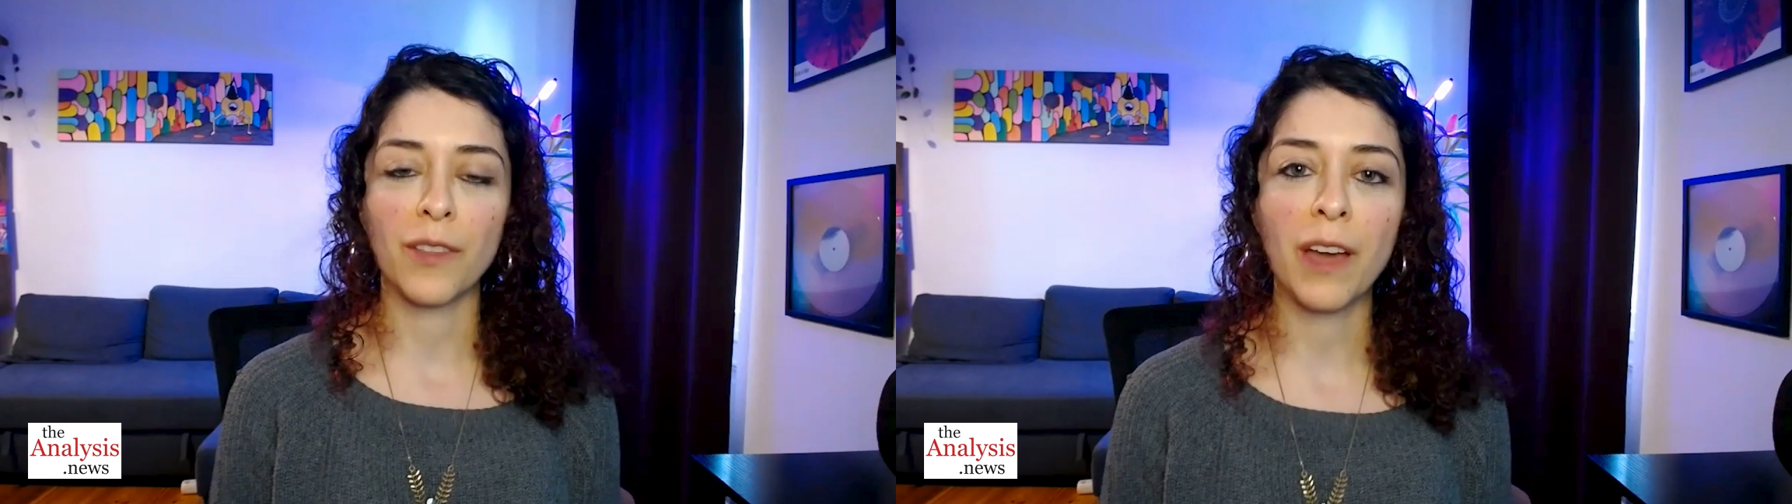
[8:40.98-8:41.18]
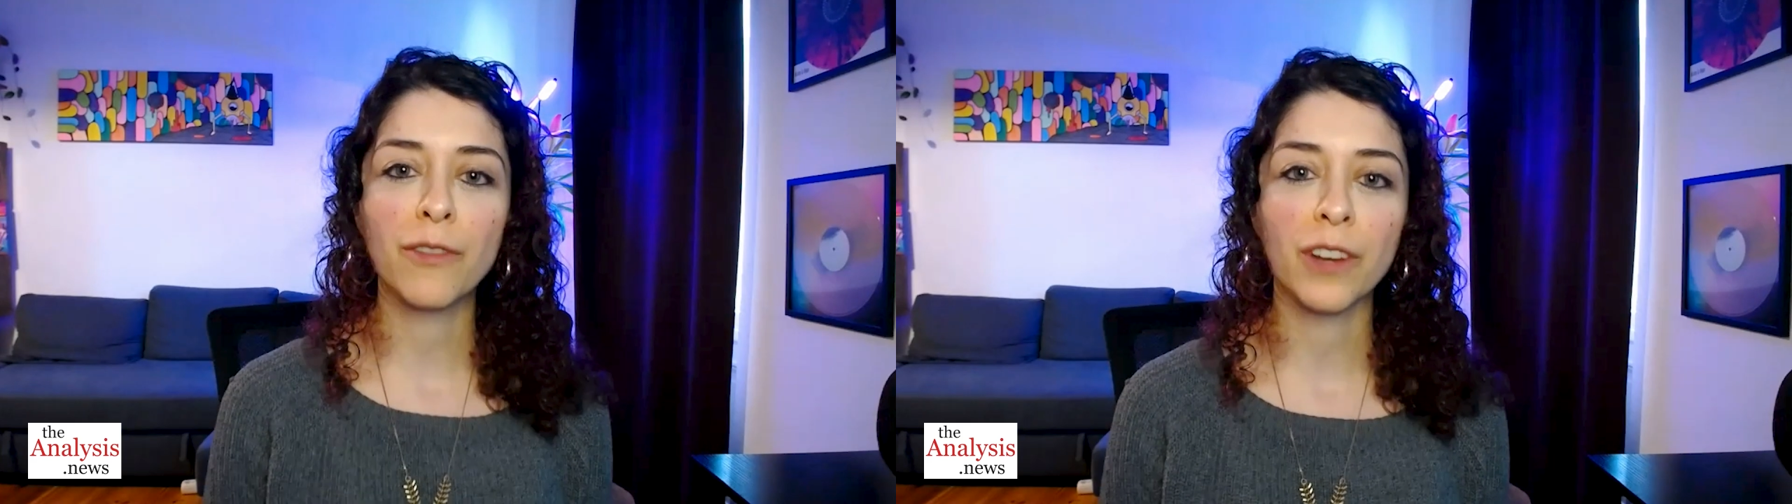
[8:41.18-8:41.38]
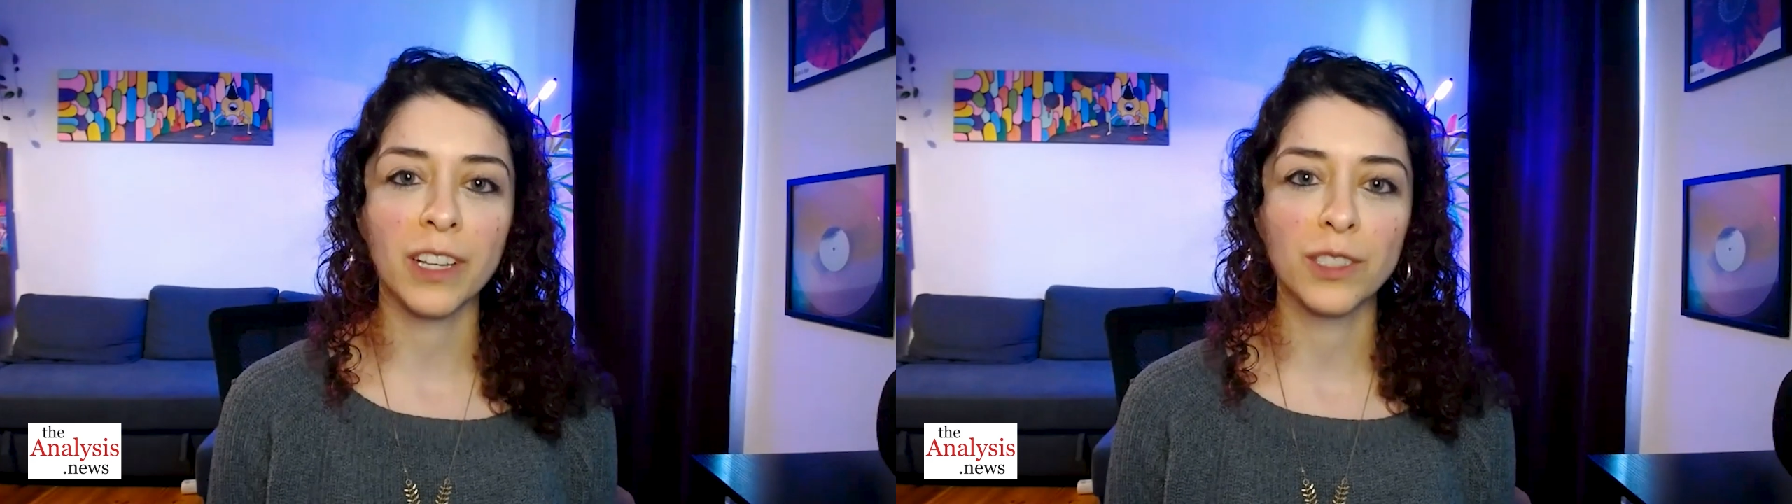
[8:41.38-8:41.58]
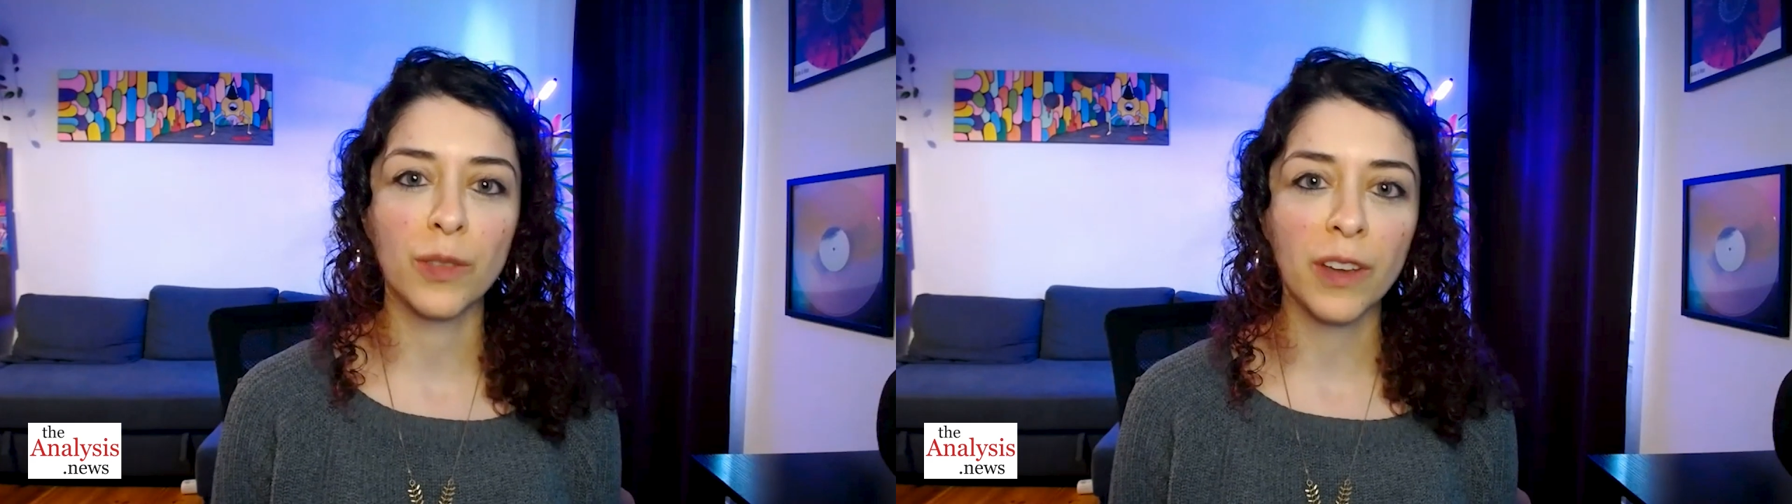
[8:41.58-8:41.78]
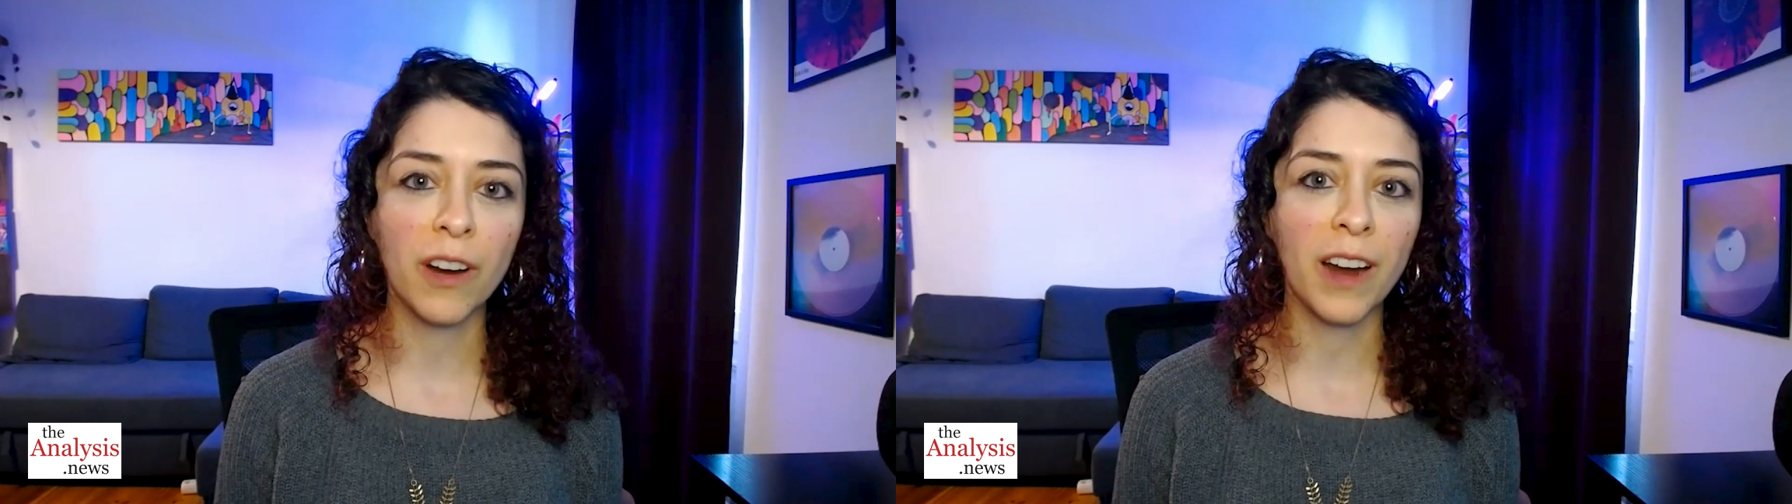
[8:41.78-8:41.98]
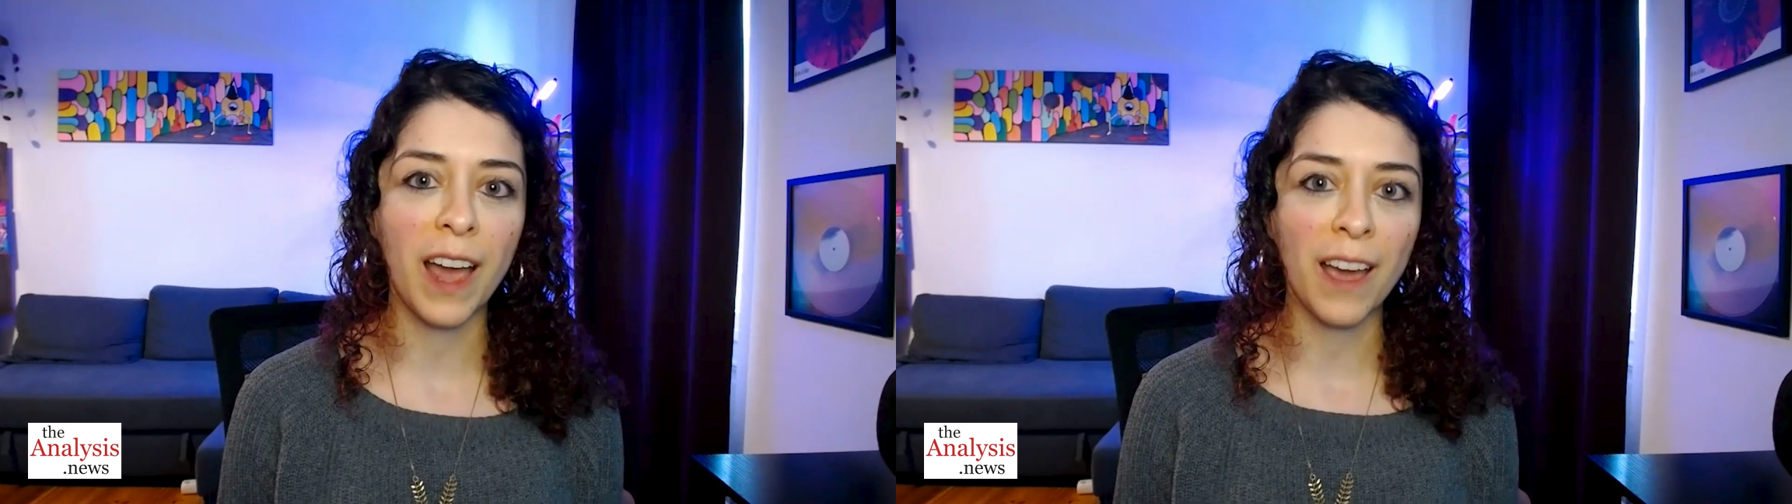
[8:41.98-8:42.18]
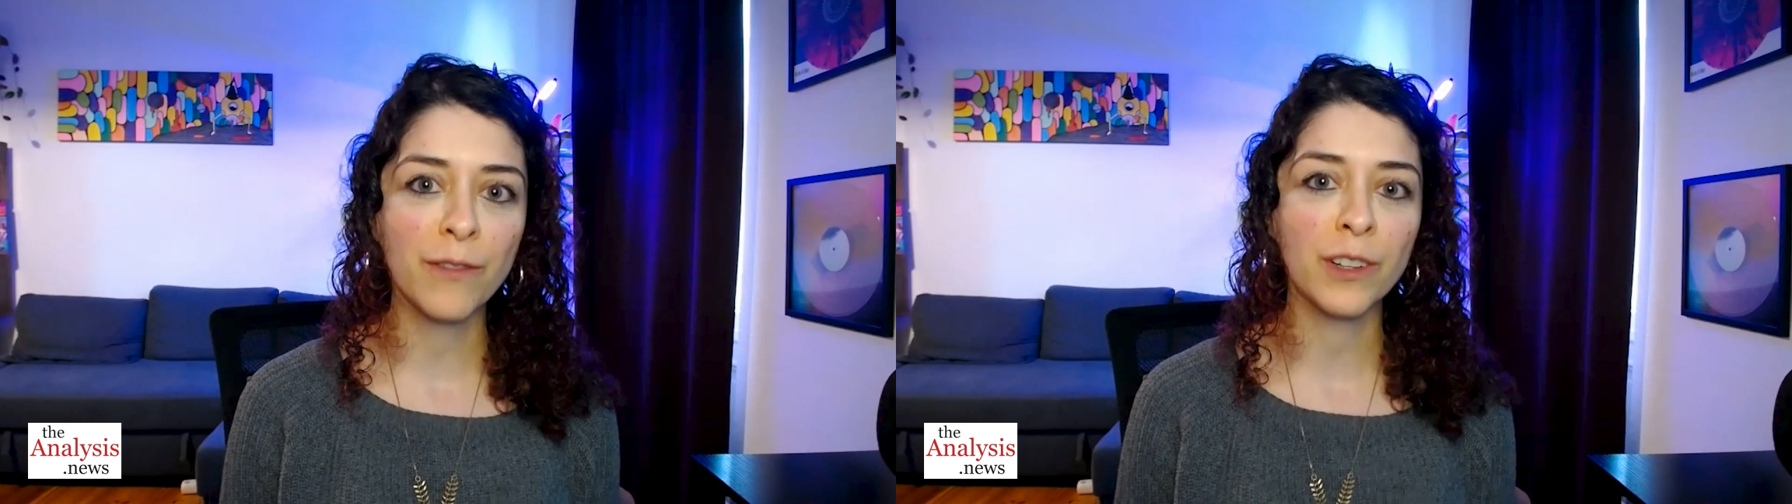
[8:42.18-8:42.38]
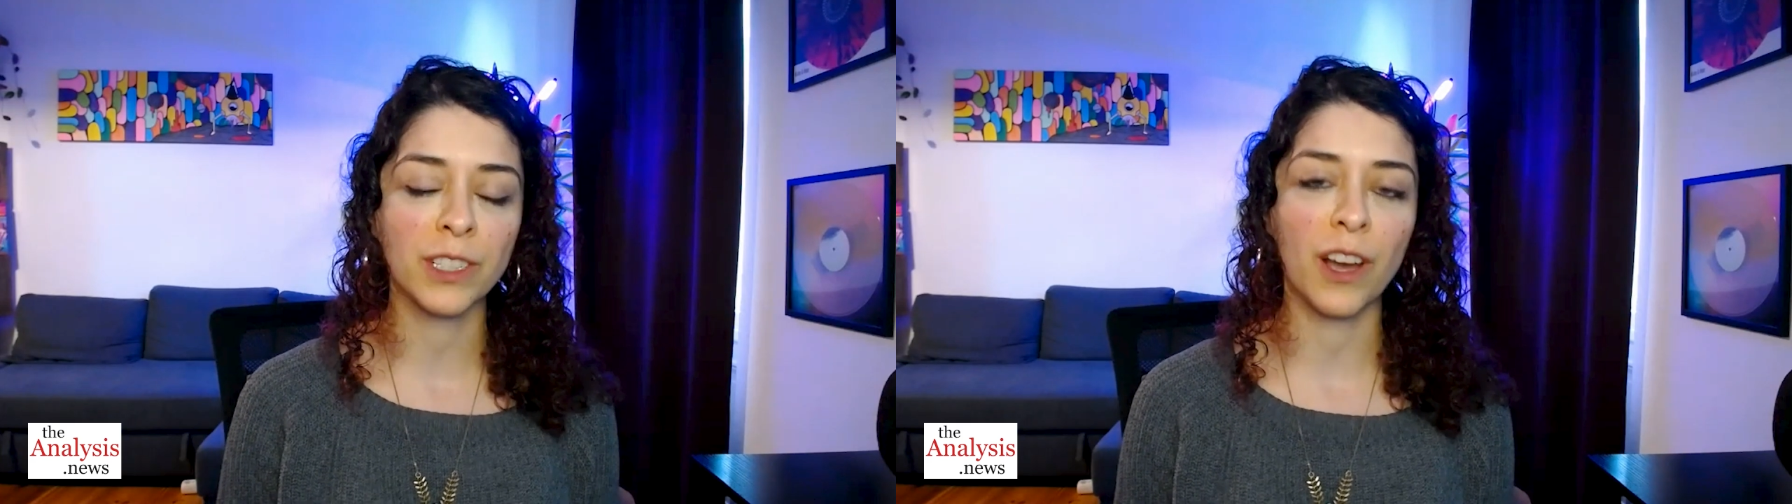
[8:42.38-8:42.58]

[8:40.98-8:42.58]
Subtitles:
Africa. So there are efforts